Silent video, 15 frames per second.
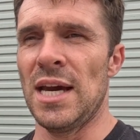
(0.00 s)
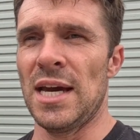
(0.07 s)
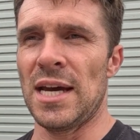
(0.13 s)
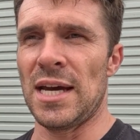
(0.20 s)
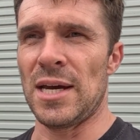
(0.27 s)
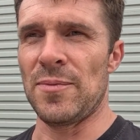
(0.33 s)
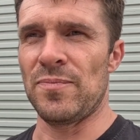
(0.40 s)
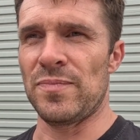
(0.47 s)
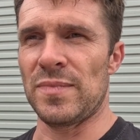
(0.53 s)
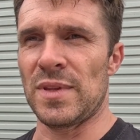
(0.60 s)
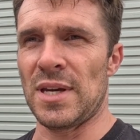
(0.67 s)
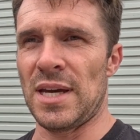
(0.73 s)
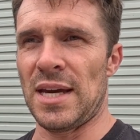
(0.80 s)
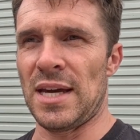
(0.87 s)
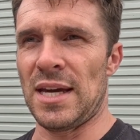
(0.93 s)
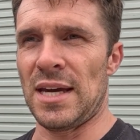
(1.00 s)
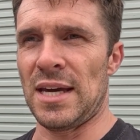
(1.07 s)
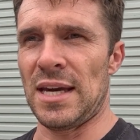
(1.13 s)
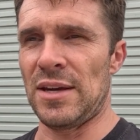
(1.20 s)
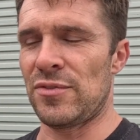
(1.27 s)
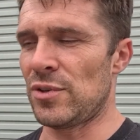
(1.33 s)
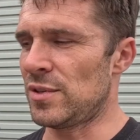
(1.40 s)

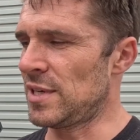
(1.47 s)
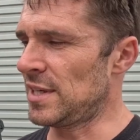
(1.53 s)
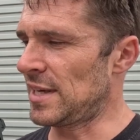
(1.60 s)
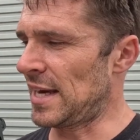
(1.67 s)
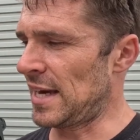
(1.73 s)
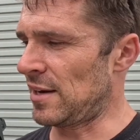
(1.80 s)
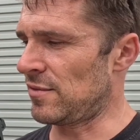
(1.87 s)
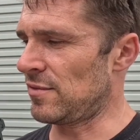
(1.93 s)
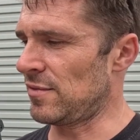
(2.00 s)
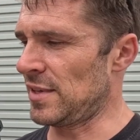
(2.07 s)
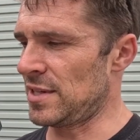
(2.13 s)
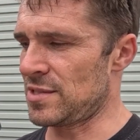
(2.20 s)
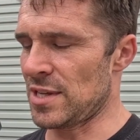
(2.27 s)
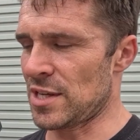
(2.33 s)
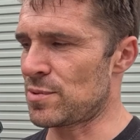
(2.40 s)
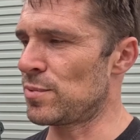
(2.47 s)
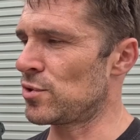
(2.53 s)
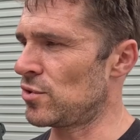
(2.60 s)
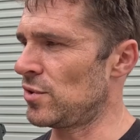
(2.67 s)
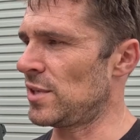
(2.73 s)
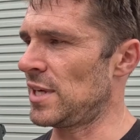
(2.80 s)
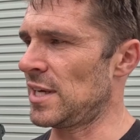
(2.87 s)
If you did have these nuts
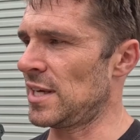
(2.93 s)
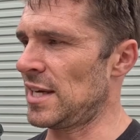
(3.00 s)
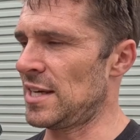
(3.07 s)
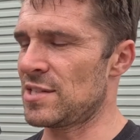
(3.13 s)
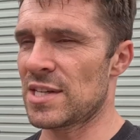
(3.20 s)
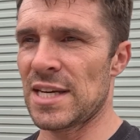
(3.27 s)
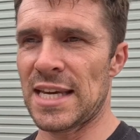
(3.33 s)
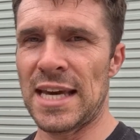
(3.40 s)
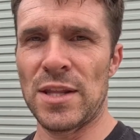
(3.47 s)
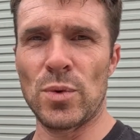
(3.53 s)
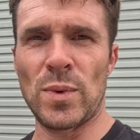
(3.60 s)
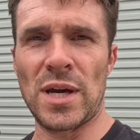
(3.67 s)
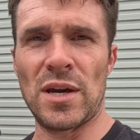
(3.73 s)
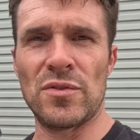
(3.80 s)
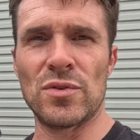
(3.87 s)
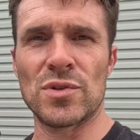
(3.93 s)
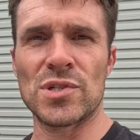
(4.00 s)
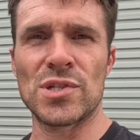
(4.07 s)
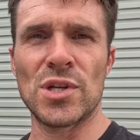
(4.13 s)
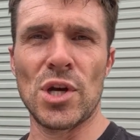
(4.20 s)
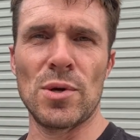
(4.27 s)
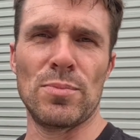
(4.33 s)
protruding, it's going to get in the way of your
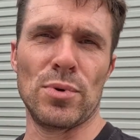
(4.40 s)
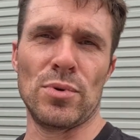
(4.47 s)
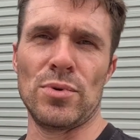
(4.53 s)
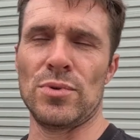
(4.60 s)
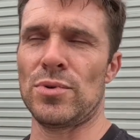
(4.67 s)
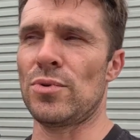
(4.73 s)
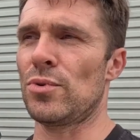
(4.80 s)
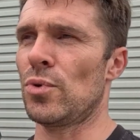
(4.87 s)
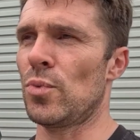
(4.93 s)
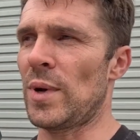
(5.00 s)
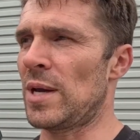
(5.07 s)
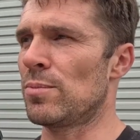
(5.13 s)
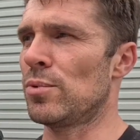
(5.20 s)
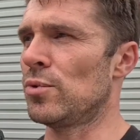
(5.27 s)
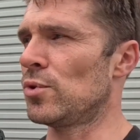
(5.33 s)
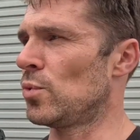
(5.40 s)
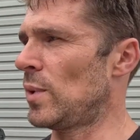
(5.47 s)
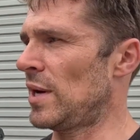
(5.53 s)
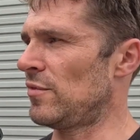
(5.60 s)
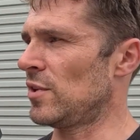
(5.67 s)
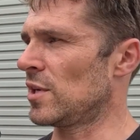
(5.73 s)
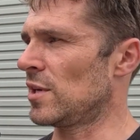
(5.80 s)
snowboard or your wakeboard or
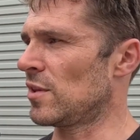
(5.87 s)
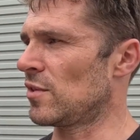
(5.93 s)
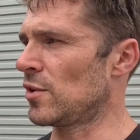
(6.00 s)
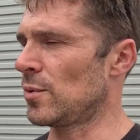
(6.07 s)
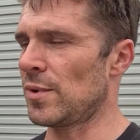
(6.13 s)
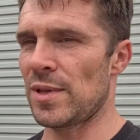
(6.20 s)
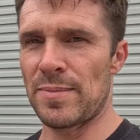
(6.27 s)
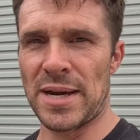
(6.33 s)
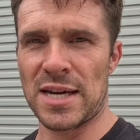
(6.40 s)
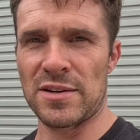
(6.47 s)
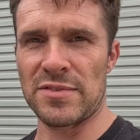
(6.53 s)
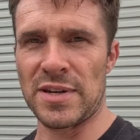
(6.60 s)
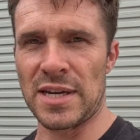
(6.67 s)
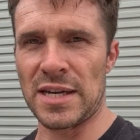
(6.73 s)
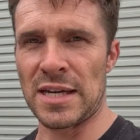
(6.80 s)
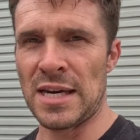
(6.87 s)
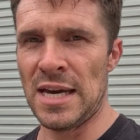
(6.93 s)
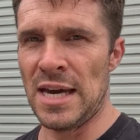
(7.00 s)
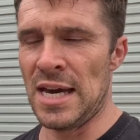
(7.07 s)
whatever you're going to throw on the back of here.